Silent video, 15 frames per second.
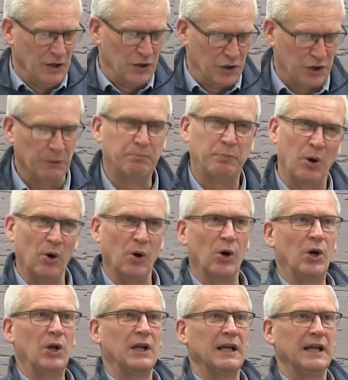So,
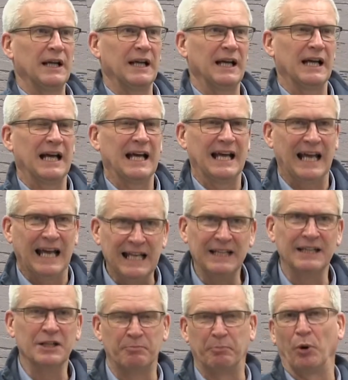Paul,
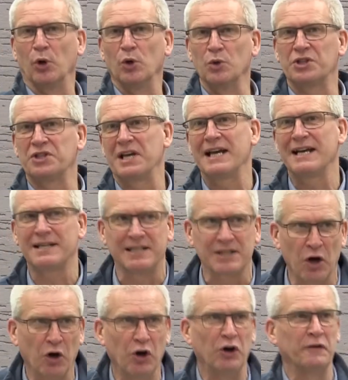in the process
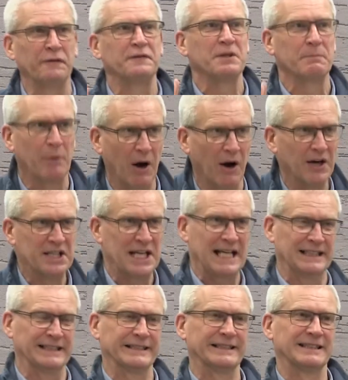of
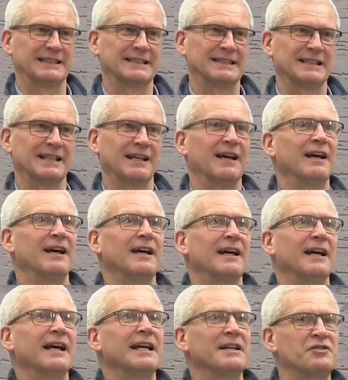departing,
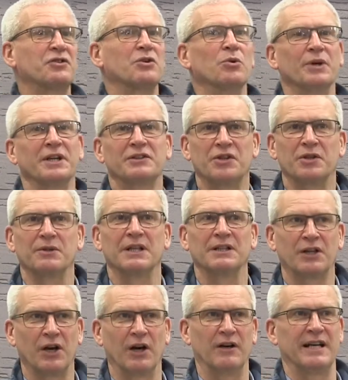is going to
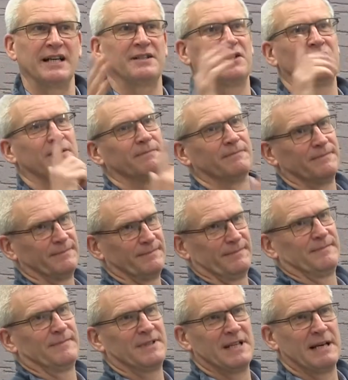encourage
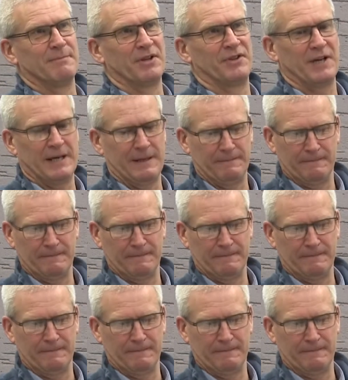Timothy.